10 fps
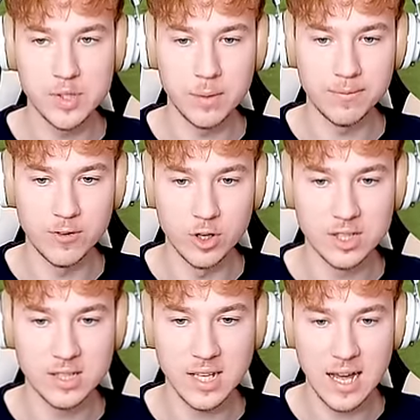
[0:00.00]
up
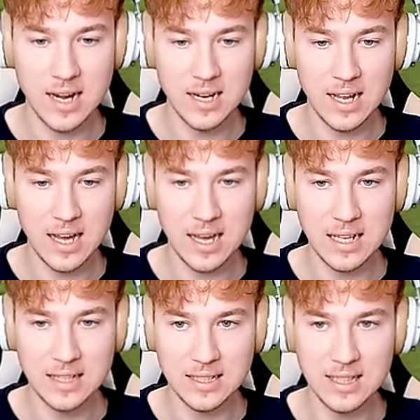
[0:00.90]
first and uh,
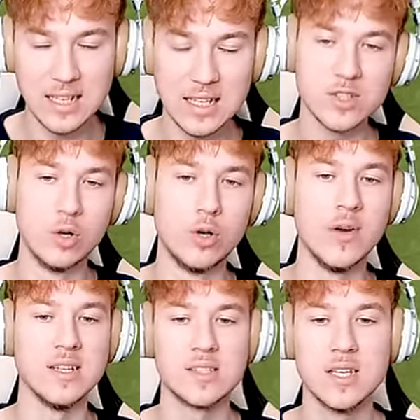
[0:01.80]
he is
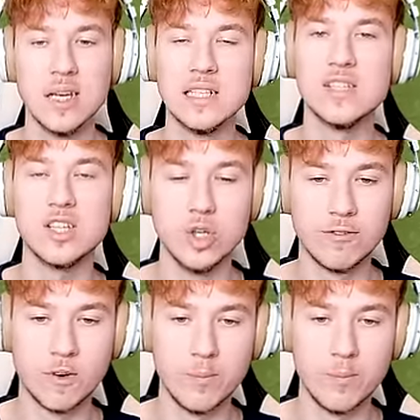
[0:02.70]
always secure from